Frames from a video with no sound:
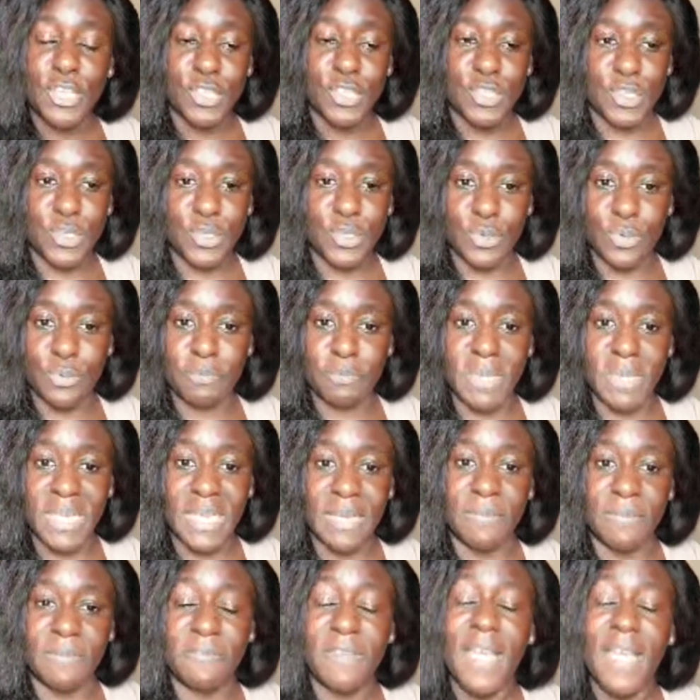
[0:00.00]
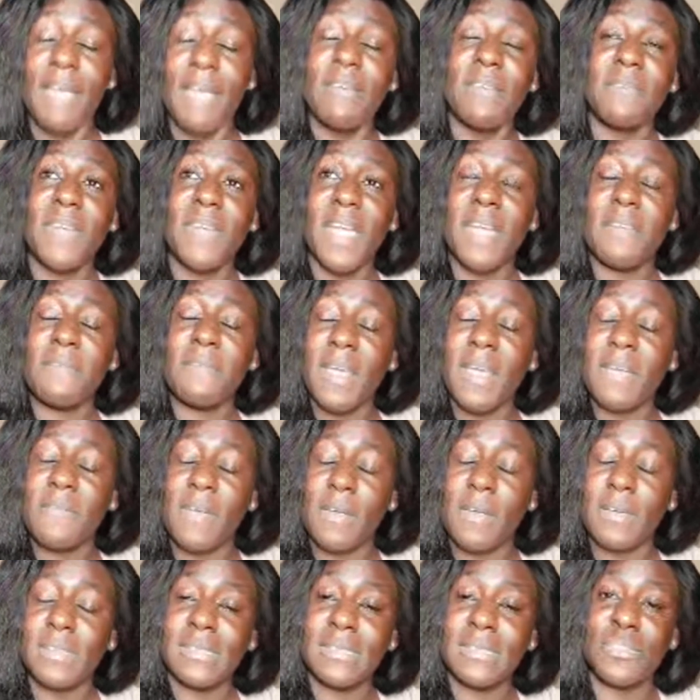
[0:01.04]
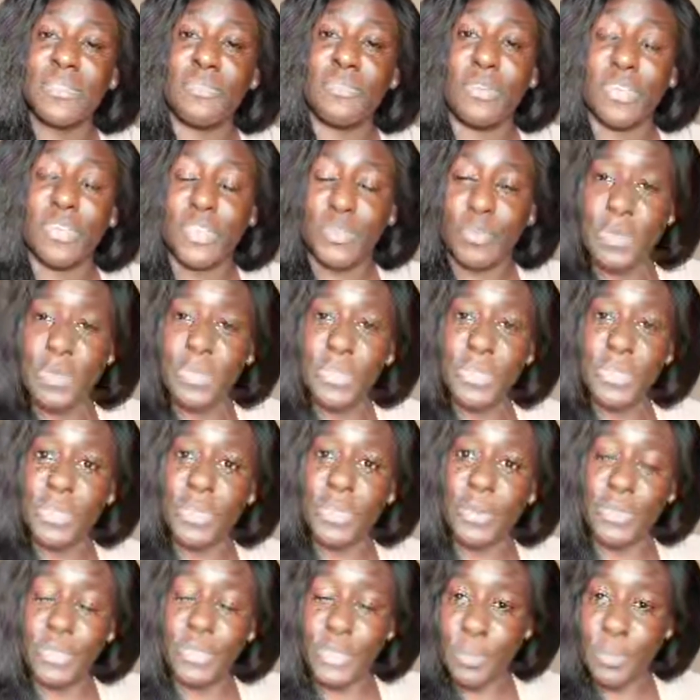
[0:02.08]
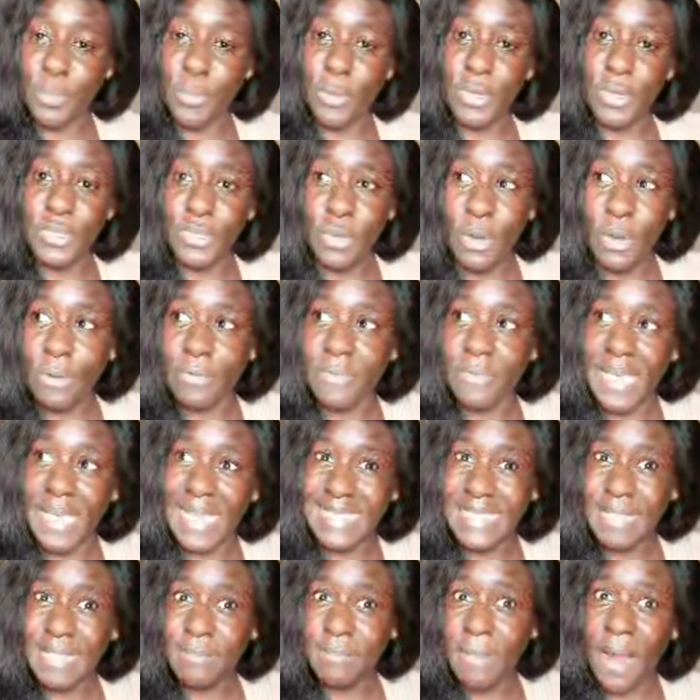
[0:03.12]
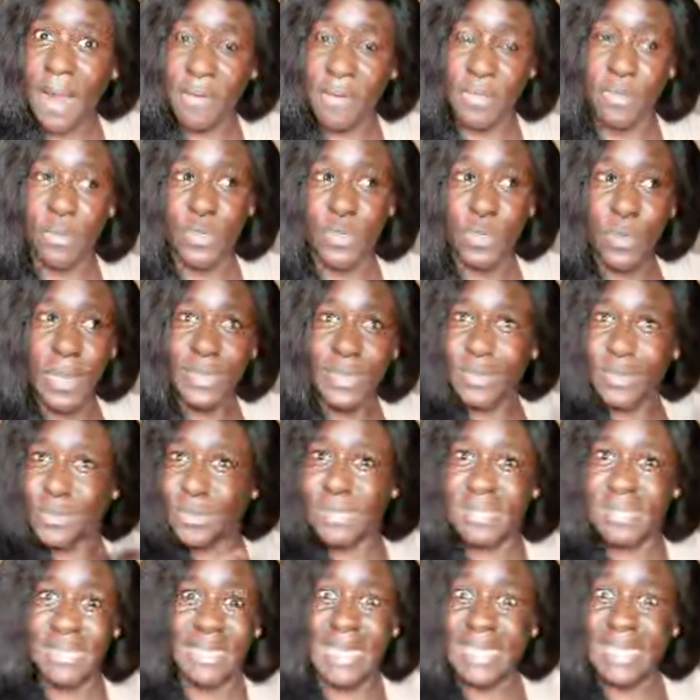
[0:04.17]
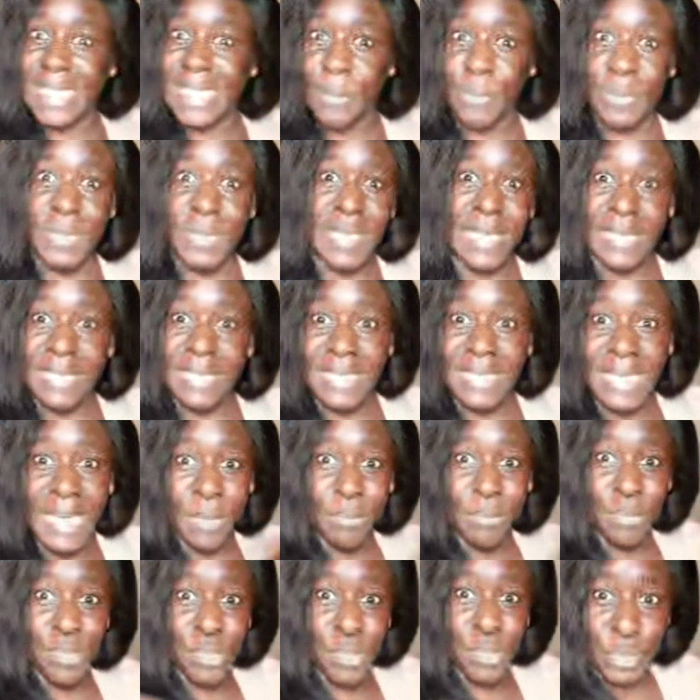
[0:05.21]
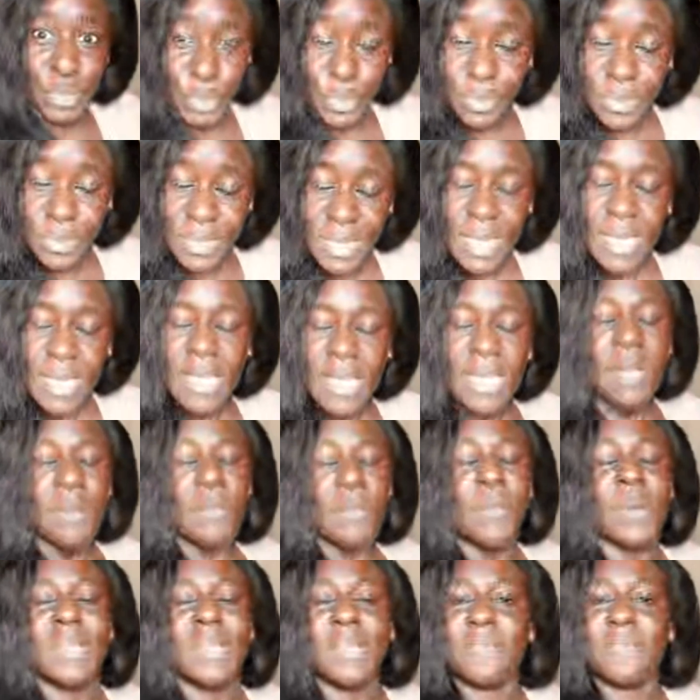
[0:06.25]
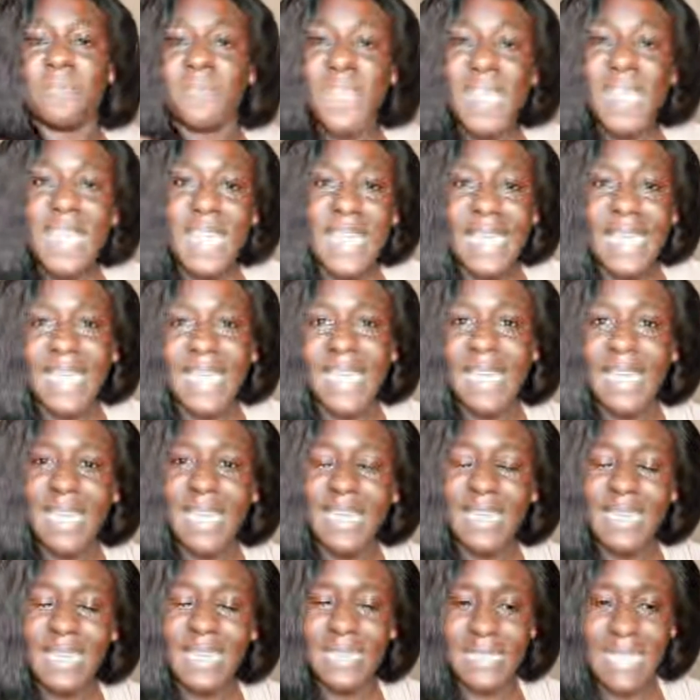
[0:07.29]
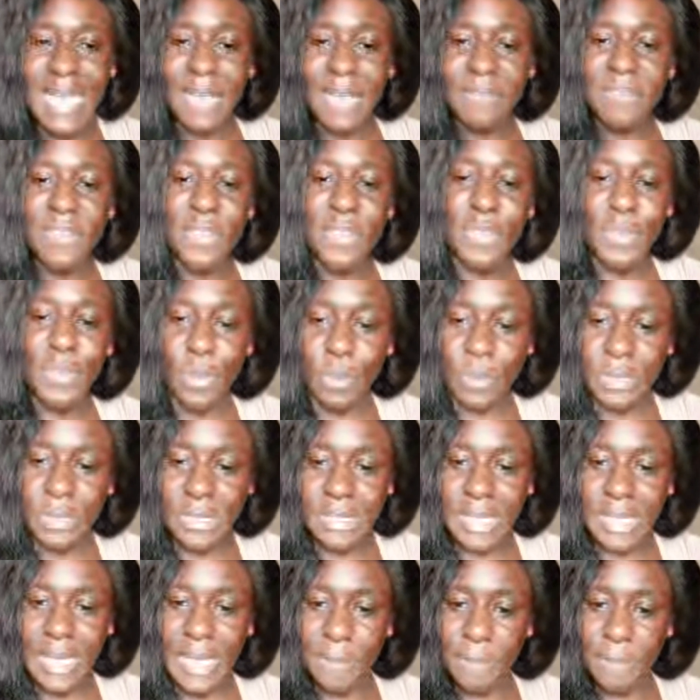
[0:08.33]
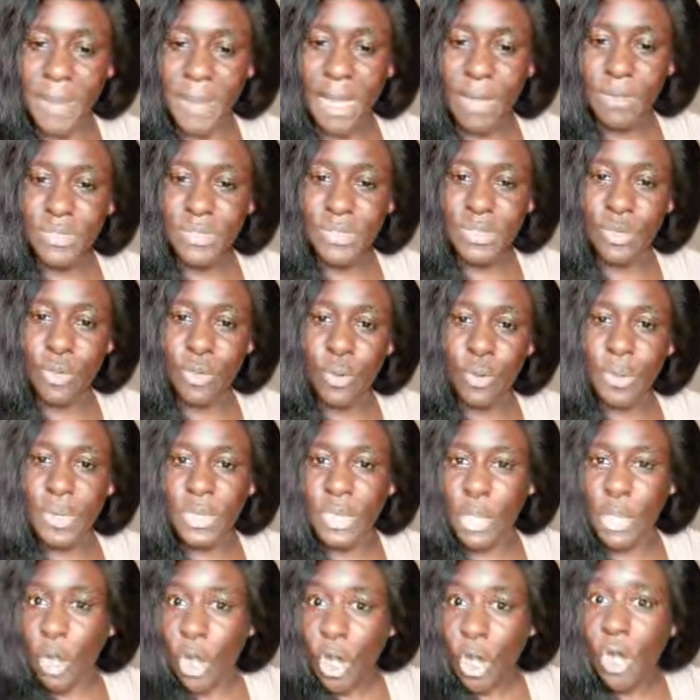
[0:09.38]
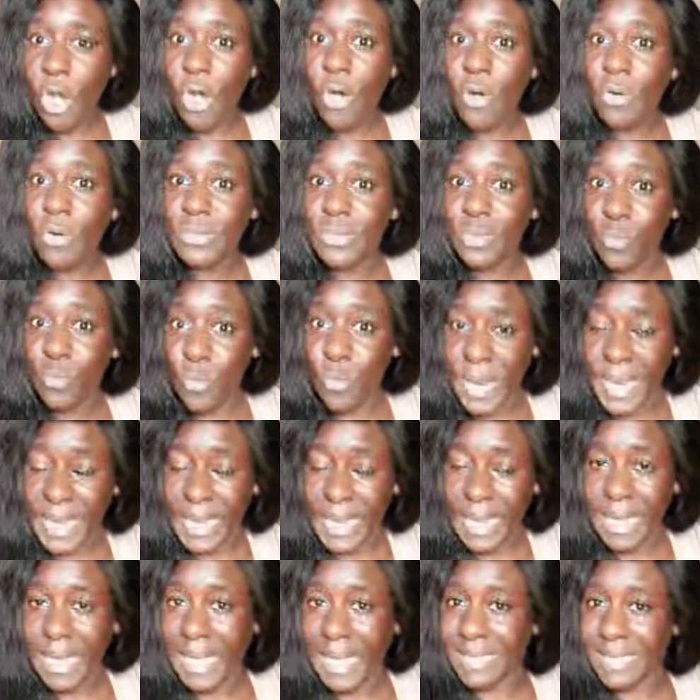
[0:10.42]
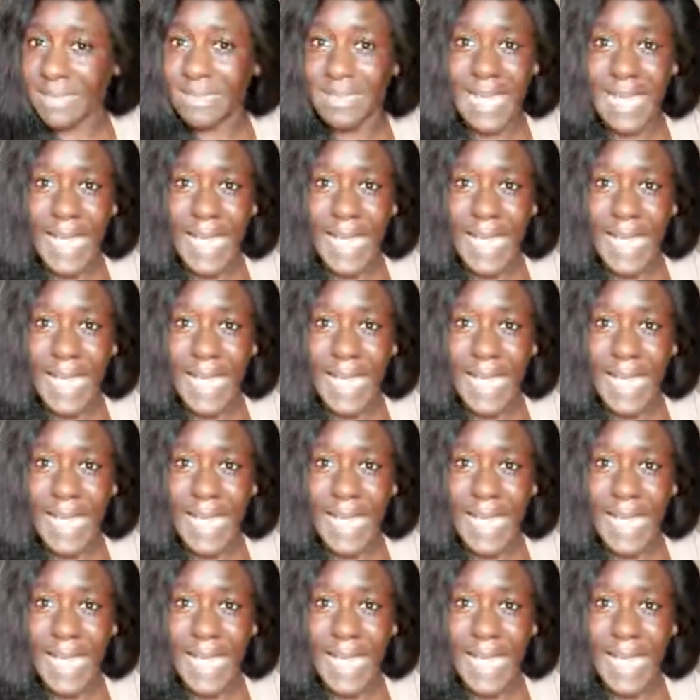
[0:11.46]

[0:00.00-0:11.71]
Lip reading: to be very serious with Neo to the point of getting married, although I do not see that happening anytime soon, but if V is having thoughts about going all the way and the